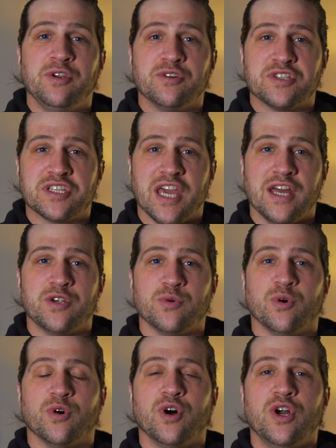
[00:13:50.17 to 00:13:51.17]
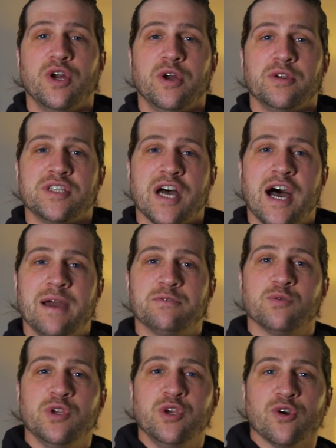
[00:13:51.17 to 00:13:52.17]
and your schedule
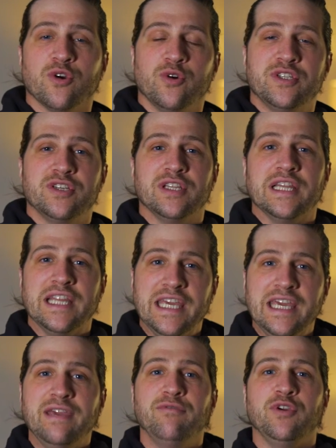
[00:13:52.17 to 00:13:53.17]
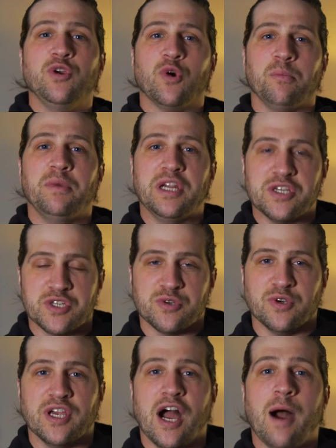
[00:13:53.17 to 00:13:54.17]
times when you're going to leave your
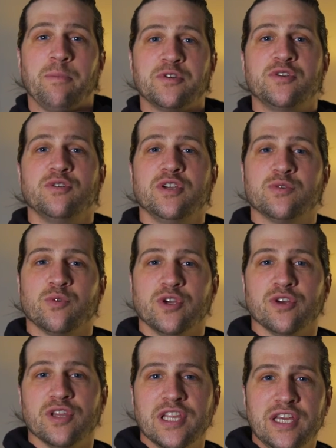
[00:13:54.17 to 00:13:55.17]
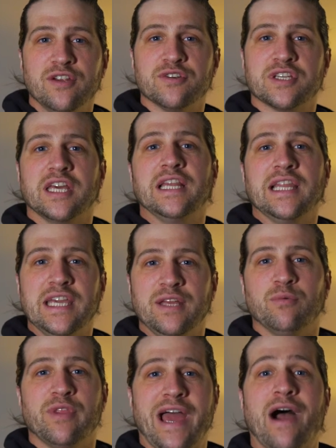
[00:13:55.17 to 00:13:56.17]
ministry, opportunities where your leaders can
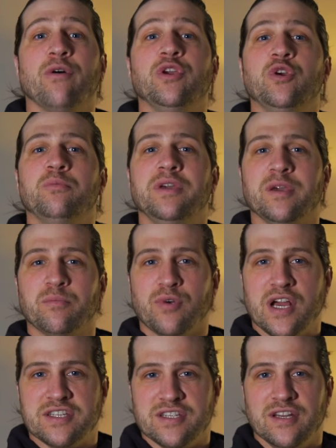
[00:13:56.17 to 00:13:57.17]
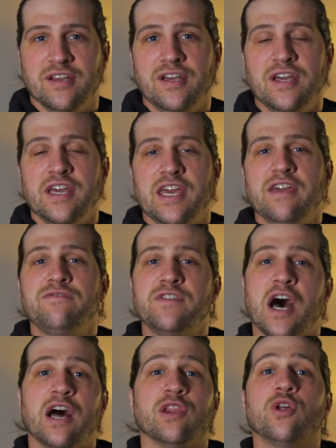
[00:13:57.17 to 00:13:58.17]
lead without you being present? If
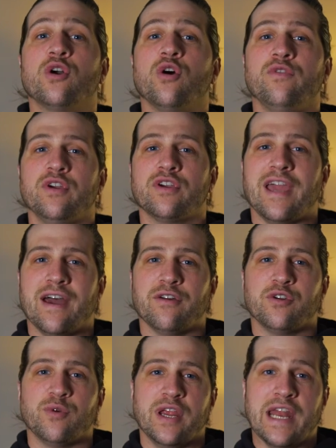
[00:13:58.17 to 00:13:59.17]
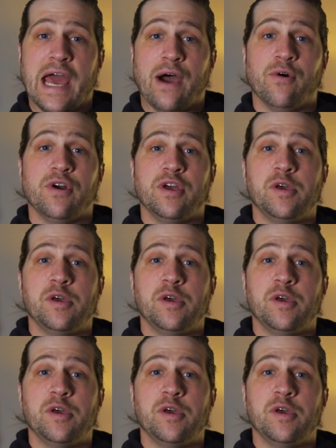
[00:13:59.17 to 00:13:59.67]
not, look over your calendar right now,